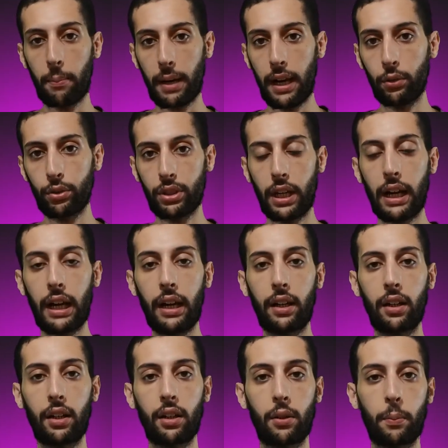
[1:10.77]
about
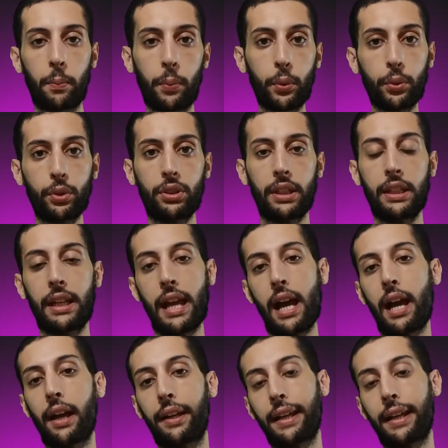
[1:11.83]
are put in a